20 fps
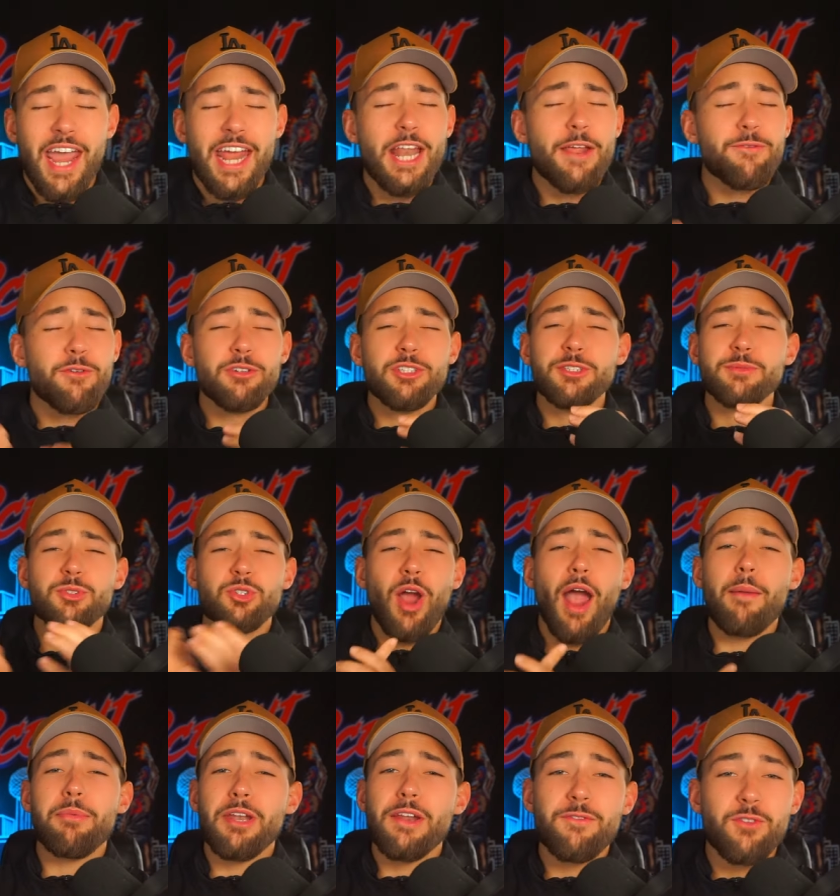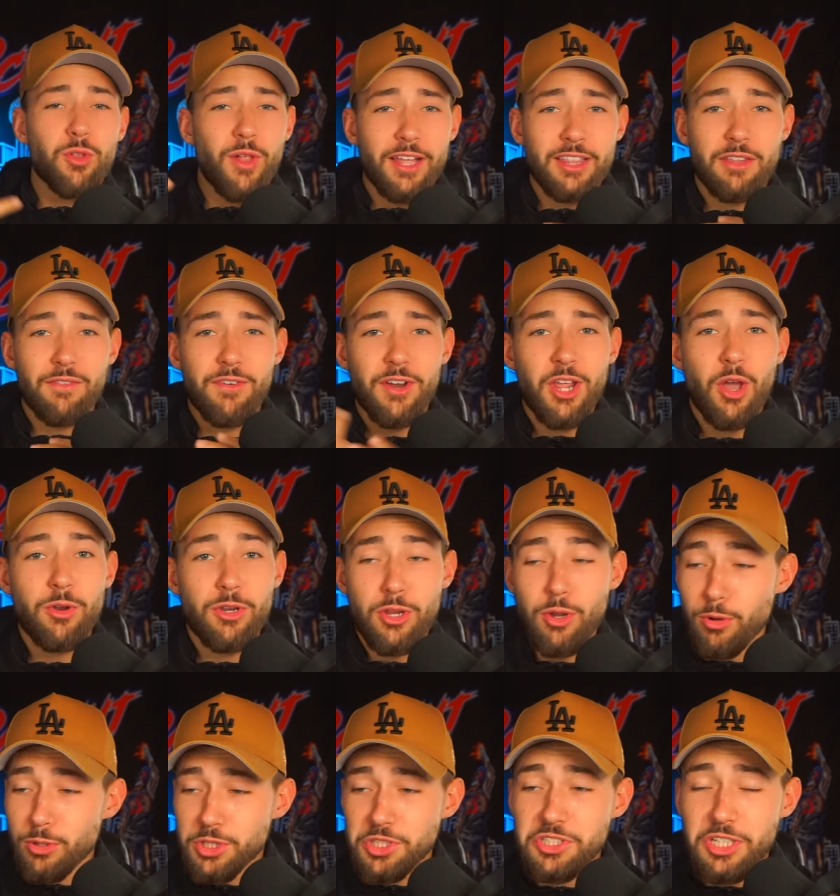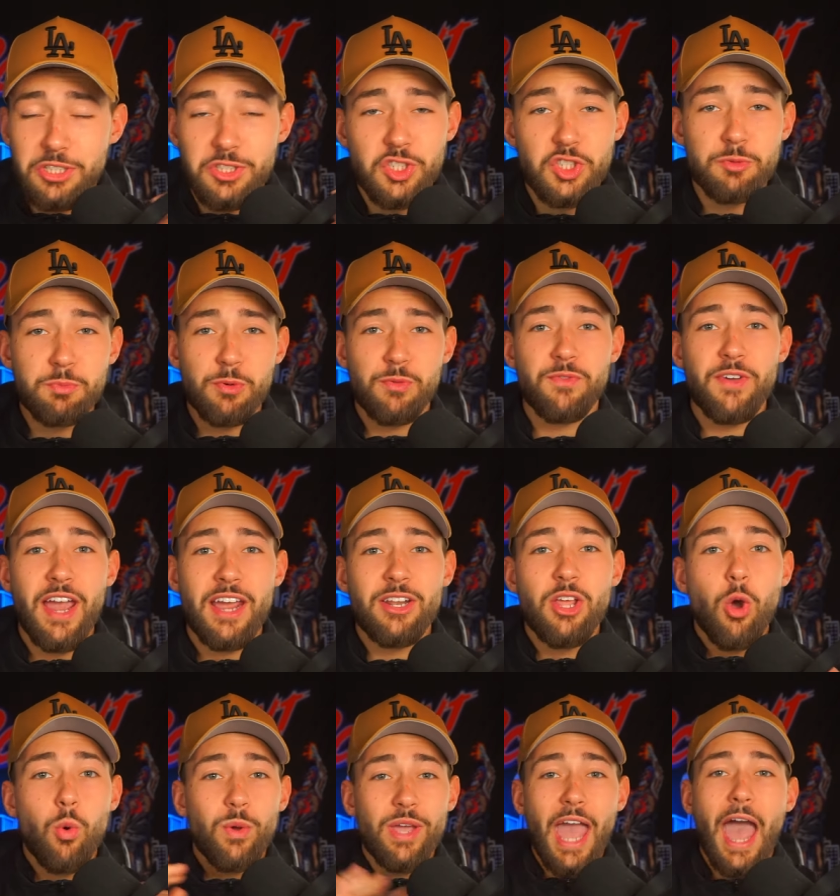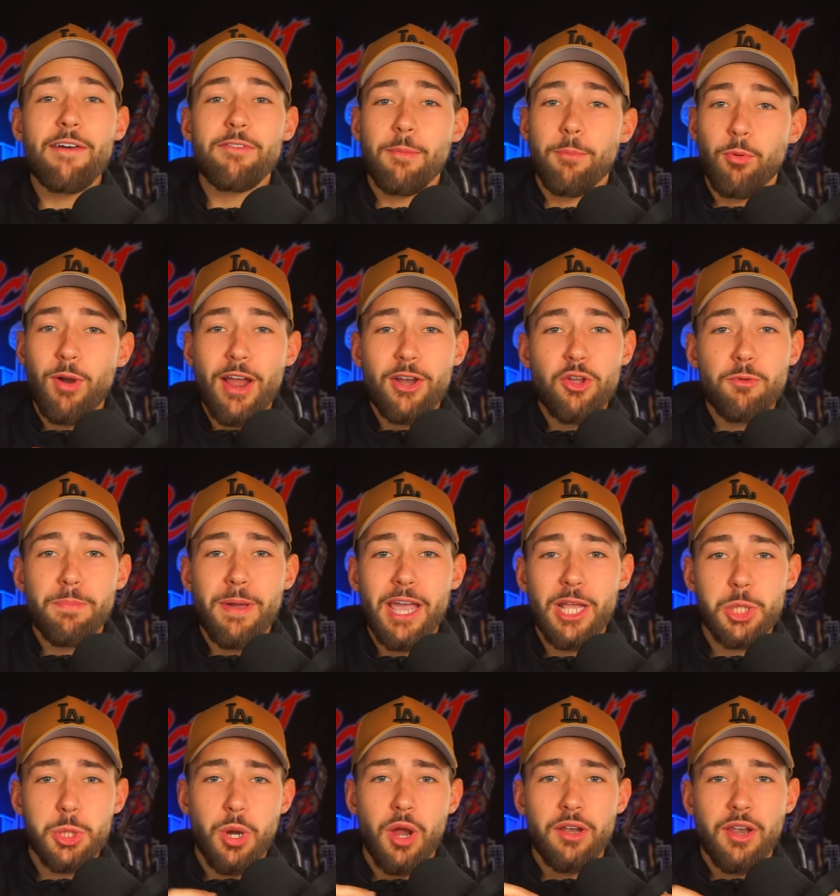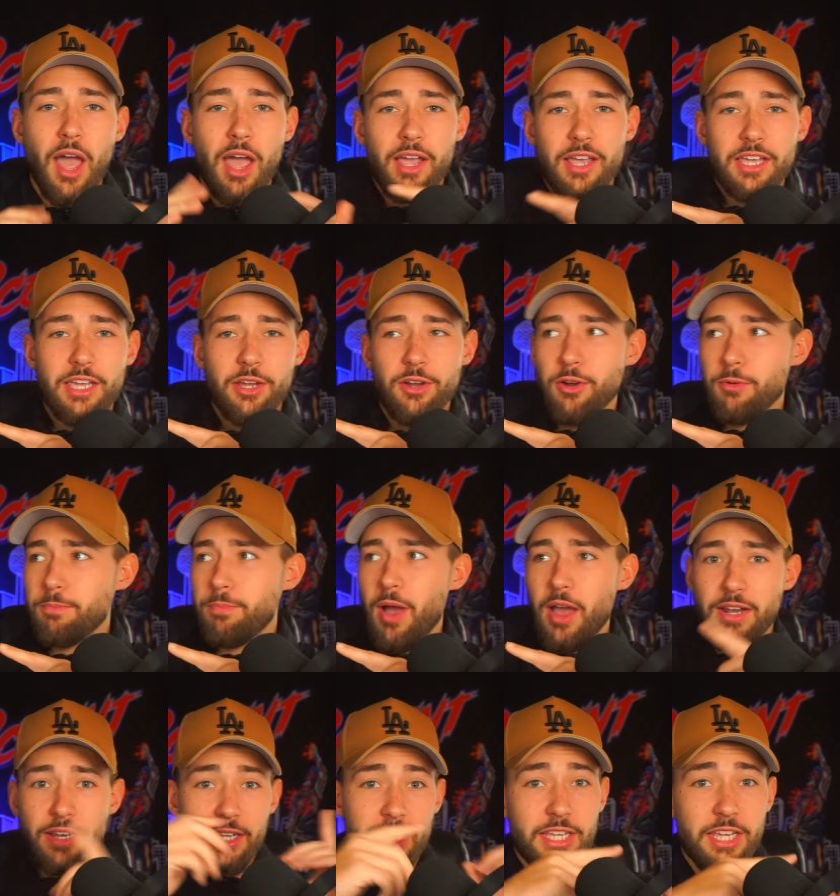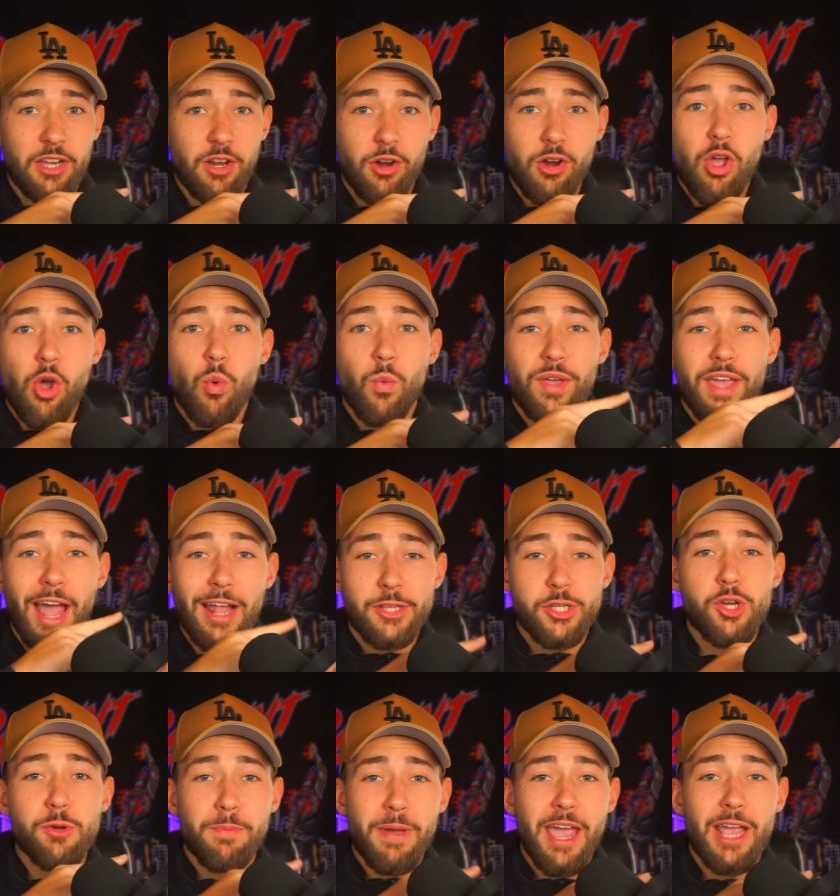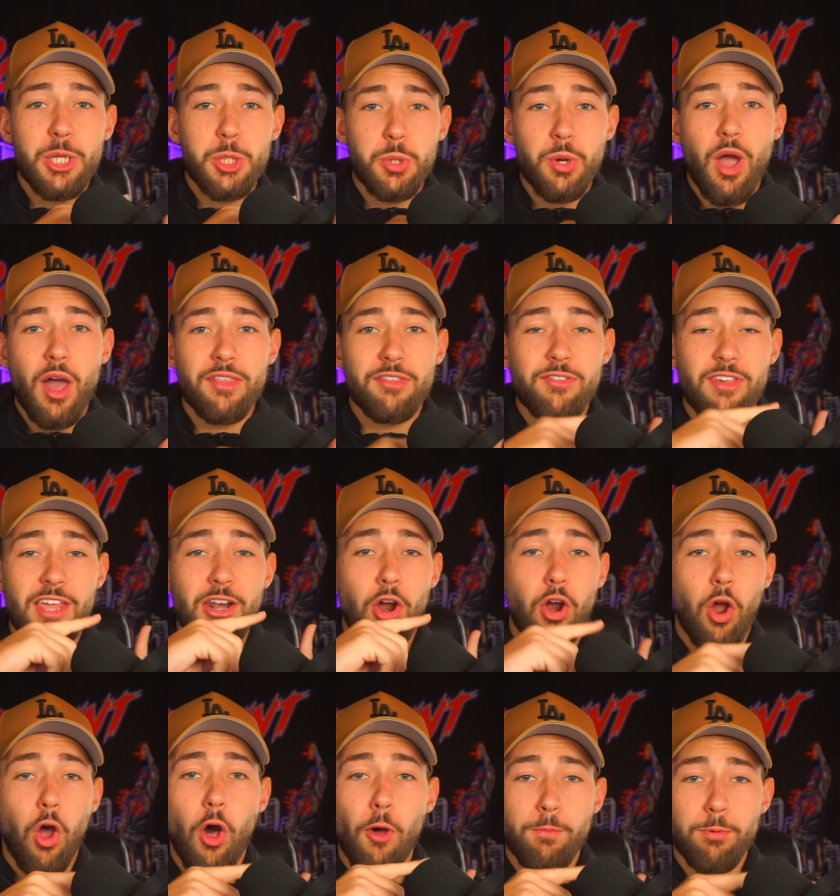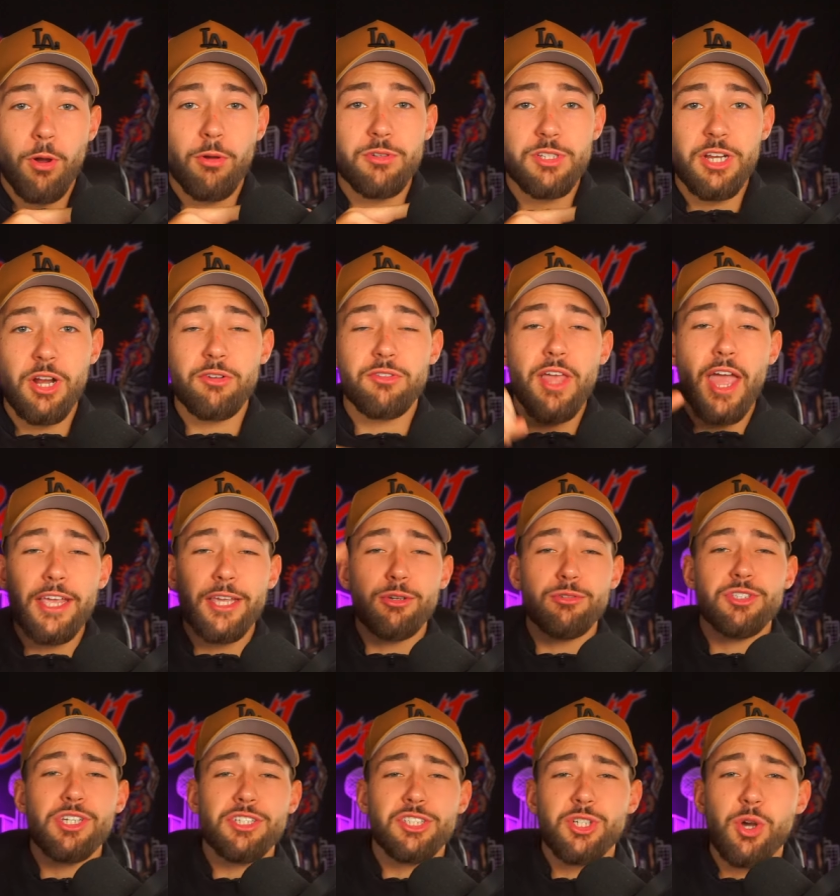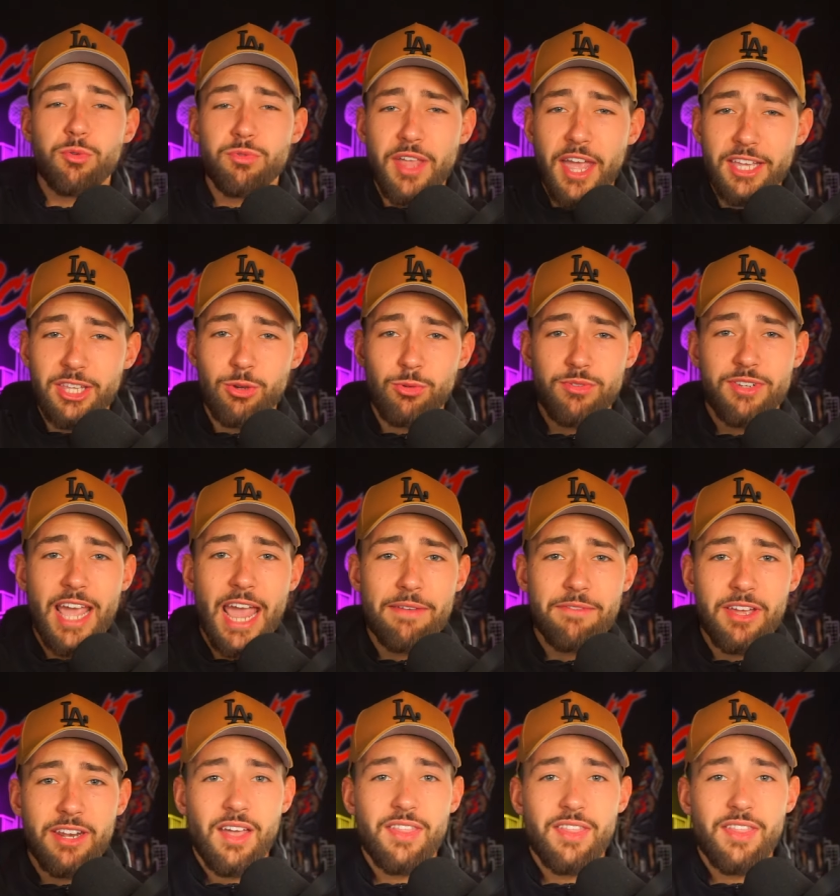And if you subscribed and if you liked the video and you were just a super fan, we have a brand new Patreon, not here, but here. We got 2 Patreons in our all-pro tier. Thank you, Cisco. Thank you, David.